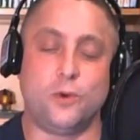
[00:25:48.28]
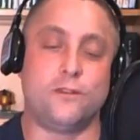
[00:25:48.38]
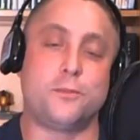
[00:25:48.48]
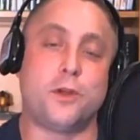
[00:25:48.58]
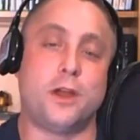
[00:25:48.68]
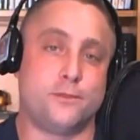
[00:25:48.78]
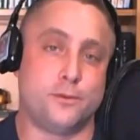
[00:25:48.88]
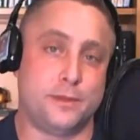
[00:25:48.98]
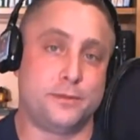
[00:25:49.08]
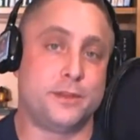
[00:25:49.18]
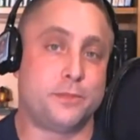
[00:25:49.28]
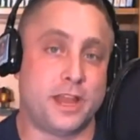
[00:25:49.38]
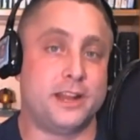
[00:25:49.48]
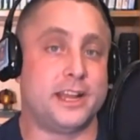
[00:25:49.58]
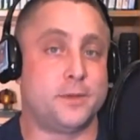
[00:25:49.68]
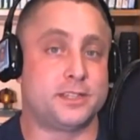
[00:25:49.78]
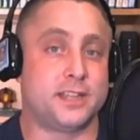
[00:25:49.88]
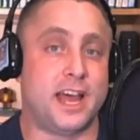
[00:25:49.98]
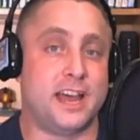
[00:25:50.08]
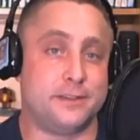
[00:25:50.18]
of a problem for people that play on Xbox
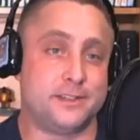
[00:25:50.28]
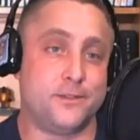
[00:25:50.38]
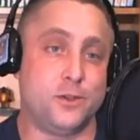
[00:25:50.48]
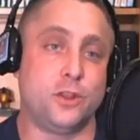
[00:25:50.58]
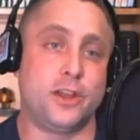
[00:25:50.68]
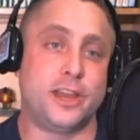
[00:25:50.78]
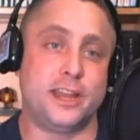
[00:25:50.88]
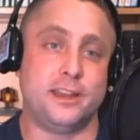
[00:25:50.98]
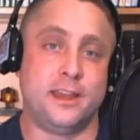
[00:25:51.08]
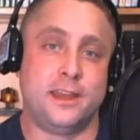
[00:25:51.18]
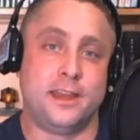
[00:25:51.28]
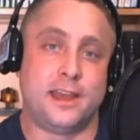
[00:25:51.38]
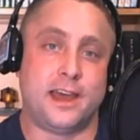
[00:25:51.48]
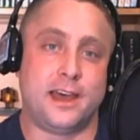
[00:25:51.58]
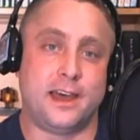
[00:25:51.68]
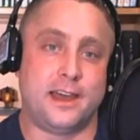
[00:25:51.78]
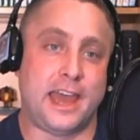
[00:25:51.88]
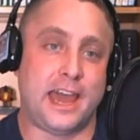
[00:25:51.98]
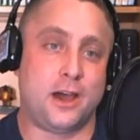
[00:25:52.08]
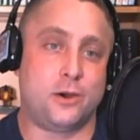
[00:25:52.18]
Live, because if you look at
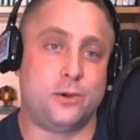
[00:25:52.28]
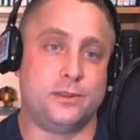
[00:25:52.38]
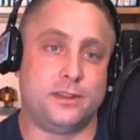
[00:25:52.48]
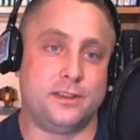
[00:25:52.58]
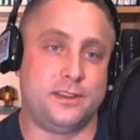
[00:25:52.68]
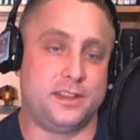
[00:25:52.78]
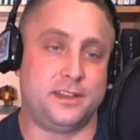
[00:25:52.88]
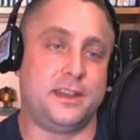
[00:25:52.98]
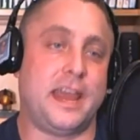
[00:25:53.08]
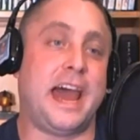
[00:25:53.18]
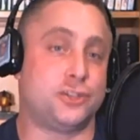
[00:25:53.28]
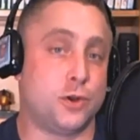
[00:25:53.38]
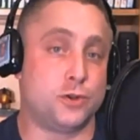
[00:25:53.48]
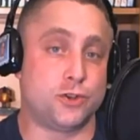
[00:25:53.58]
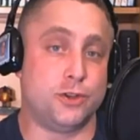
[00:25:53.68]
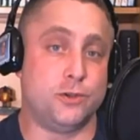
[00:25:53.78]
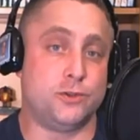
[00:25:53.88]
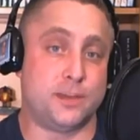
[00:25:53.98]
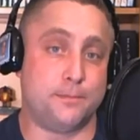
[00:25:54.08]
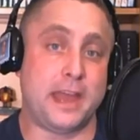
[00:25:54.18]
how the Astros are
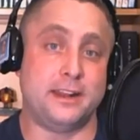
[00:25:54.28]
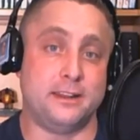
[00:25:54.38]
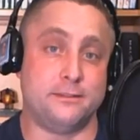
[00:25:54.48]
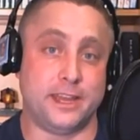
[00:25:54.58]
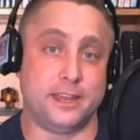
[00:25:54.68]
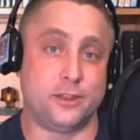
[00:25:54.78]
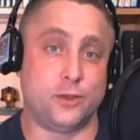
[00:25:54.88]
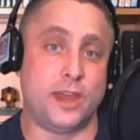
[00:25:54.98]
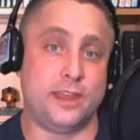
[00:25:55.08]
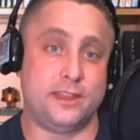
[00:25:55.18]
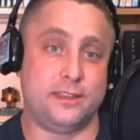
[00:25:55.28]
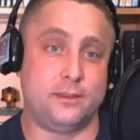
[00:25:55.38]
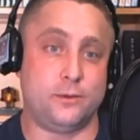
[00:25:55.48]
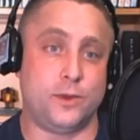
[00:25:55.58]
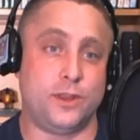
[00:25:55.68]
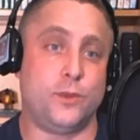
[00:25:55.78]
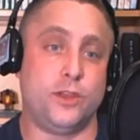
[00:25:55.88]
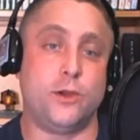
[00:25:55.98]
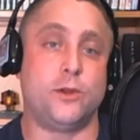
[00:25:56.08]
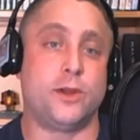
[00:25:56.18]
used competitively, the way that when
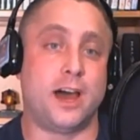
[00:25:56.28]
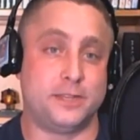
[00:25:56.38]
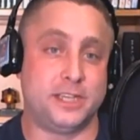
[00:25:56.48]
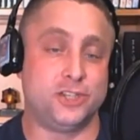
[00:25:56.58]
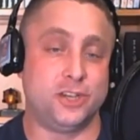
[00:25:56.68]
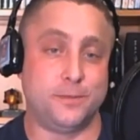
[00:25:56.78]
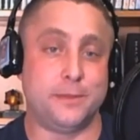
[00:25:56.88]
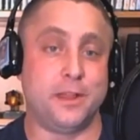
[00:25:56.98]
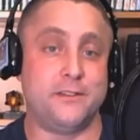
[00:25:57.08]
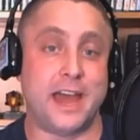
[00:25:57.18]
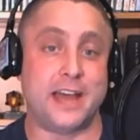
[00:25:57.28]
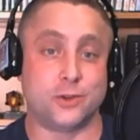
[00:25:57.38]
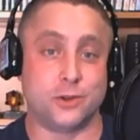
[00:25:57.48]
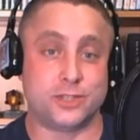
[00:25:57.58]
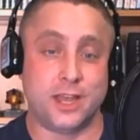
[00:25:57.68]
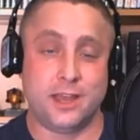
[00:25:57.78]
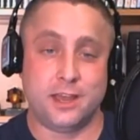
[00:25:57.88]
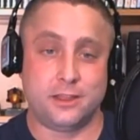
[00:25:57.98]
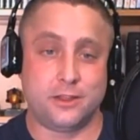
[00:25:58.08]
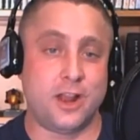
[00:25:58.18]
you go to a competition and people have Astros,
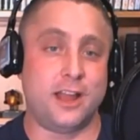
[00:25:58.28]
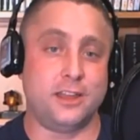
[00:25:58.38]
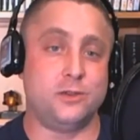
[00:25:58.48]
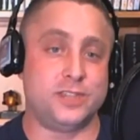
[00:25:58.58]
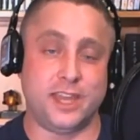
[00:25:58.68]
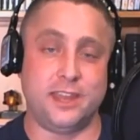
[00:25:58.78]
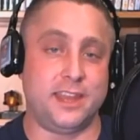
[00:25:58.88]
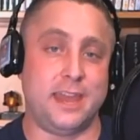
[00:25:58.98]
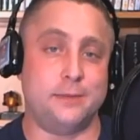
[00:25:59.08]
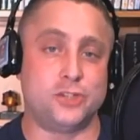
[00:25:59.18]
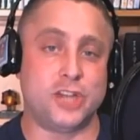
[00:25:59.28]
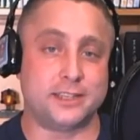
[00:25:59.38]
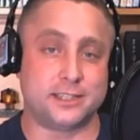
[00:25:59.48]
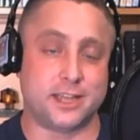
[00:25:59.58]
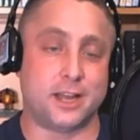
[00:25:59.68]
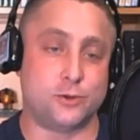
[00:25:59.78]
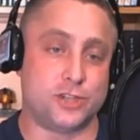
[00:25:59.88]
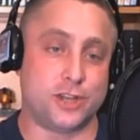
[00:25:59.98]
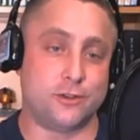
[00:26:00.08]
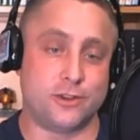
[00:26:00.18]
they're not using in-game chat to talk to
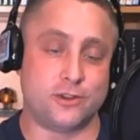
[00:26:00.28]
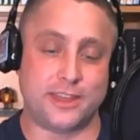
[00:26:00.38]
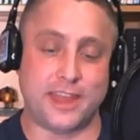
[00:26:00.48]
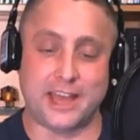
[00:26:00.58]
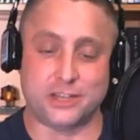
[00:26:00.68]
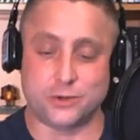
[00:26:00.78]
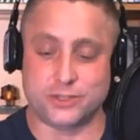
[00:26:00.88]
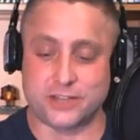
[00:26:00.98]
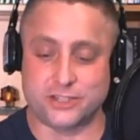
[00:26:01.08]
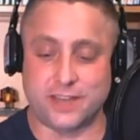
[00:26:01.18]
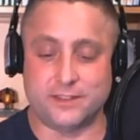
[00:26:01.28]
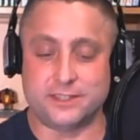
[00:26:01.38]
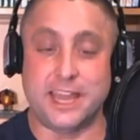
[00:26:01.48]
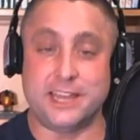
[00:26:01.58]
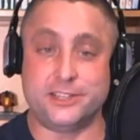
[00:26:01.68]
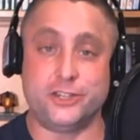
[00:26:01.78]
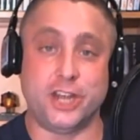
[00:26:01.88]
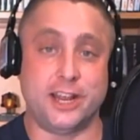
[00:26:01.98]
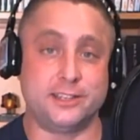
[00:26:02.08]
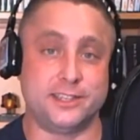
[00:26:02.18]
each other. The Astros actually have this daisy
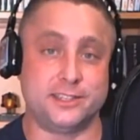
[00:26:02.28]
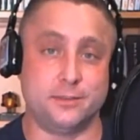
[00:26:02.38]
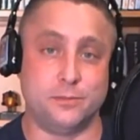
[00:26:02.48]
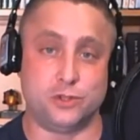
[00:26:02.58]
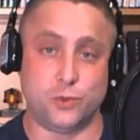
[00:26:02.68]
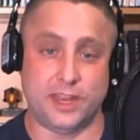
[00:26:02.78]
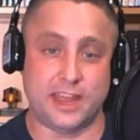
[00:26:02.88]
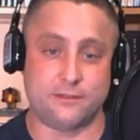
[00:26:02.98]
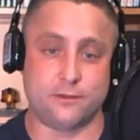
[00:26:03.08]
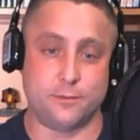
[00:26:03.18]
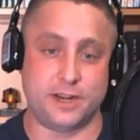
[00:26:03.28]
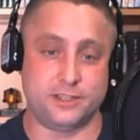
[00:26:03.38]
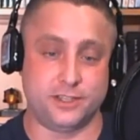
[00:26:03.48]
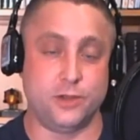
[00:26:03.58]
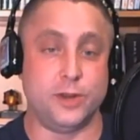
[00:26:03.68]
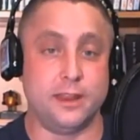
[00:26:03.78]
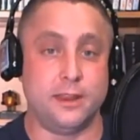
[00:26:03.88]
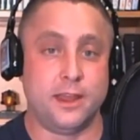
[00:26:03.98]
chaining system between everybody's unit,